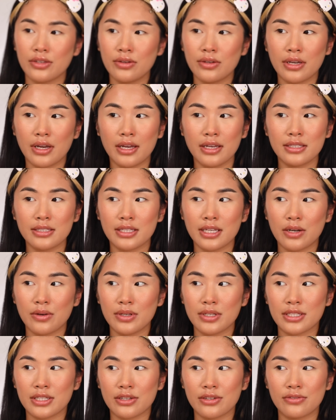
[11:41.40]
you guys tell
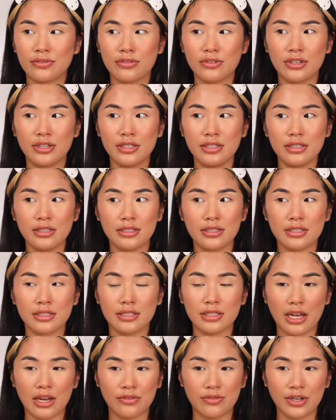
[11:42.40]
a
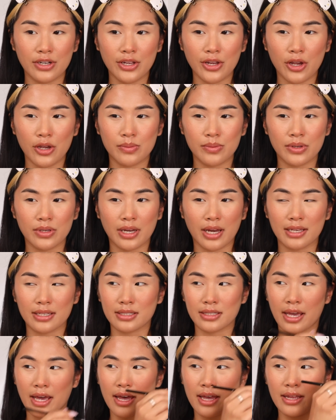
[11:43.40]
difference? I really hope you
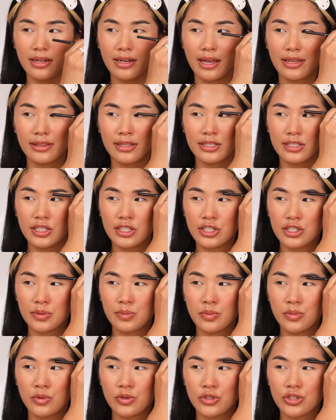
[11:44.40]
guys can. Like, this is
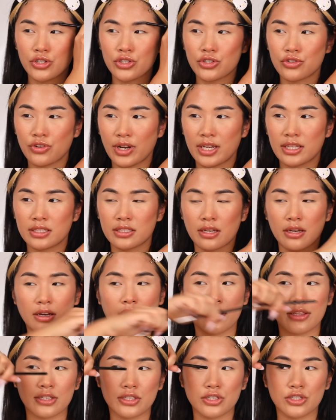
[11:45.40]
just more straighter
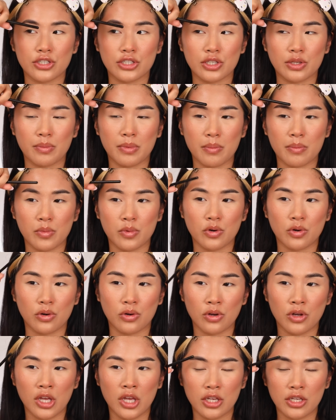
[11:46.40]
and this is just a bit
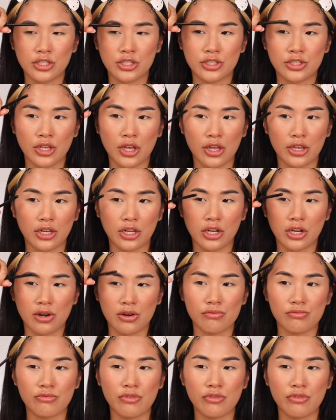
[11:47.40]
more circular and